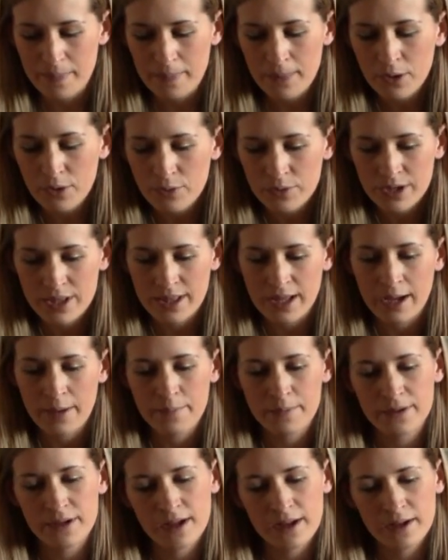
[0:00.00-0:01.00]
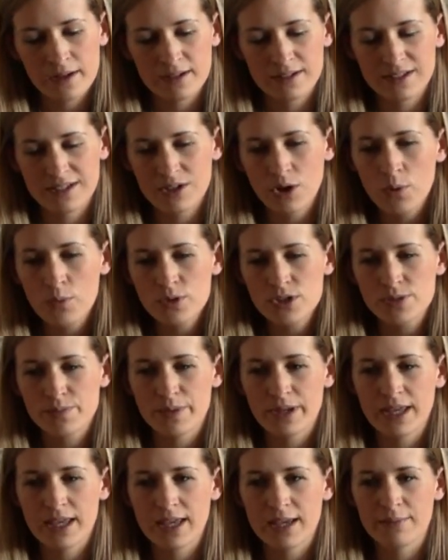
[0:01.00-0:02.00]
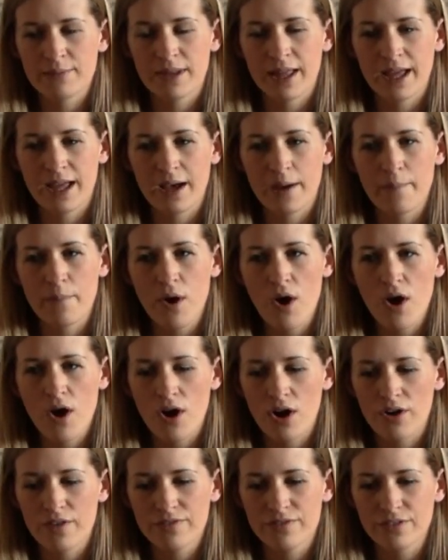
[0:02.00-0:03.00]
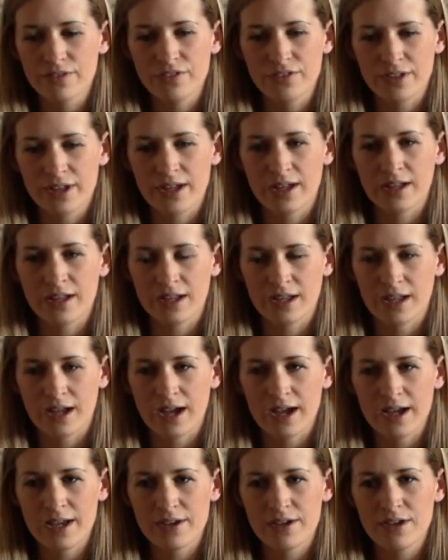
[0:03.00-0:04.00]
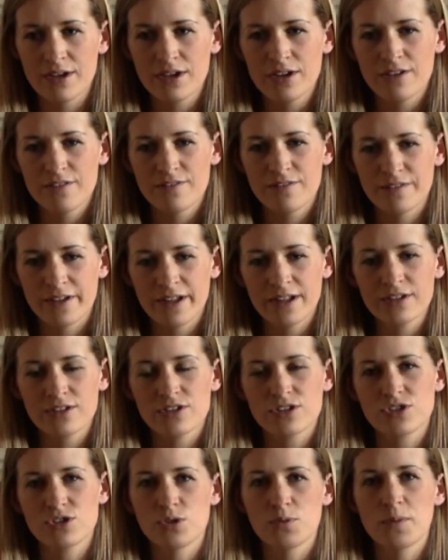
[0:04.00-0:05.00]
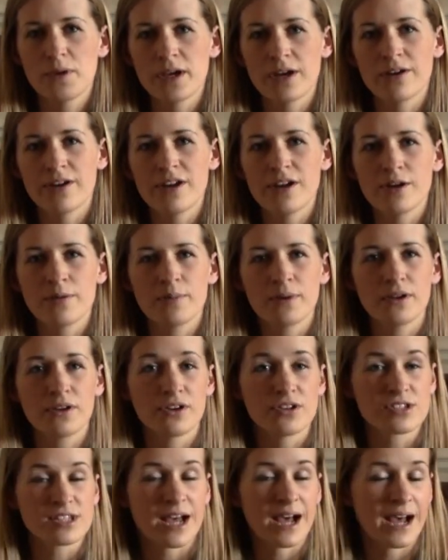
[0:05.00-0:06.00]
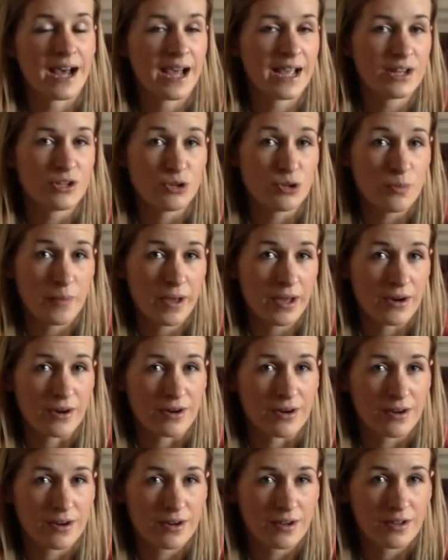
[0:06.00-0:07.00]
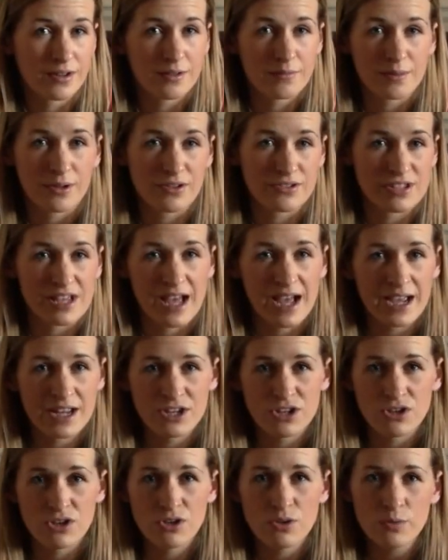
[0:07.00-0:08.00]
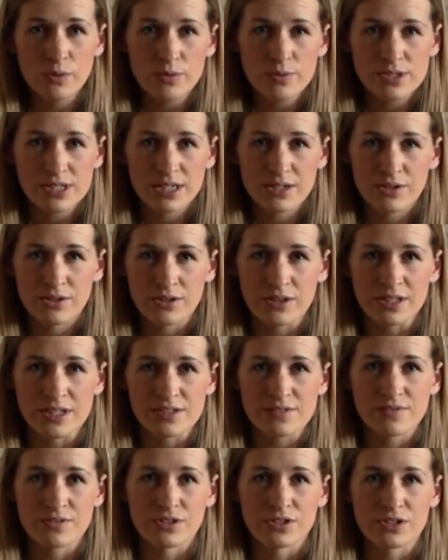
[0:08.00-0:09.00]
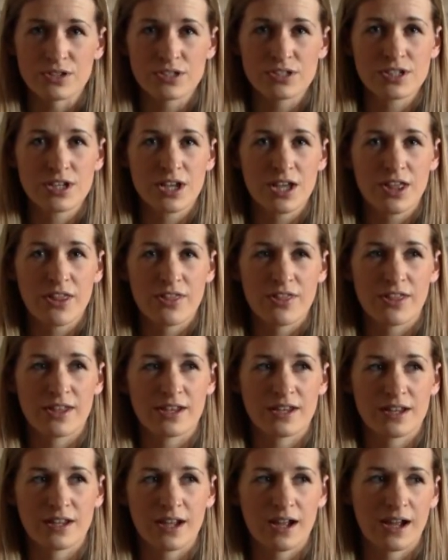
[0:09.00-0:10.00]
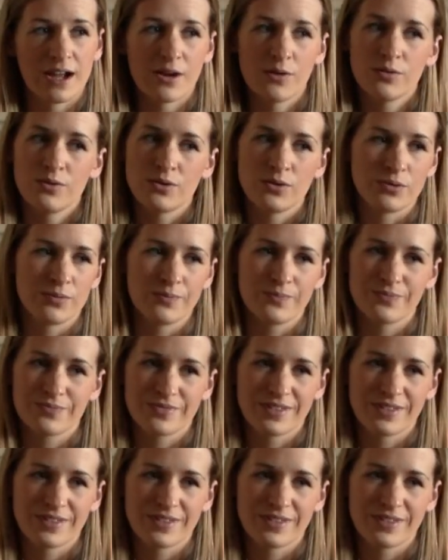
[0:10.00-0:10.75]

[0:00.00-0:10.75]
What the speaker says: not only that, but it almost became like a powerful thing. Like I felt superior because I knew better, because I knew what was in all these foods. That, oh no,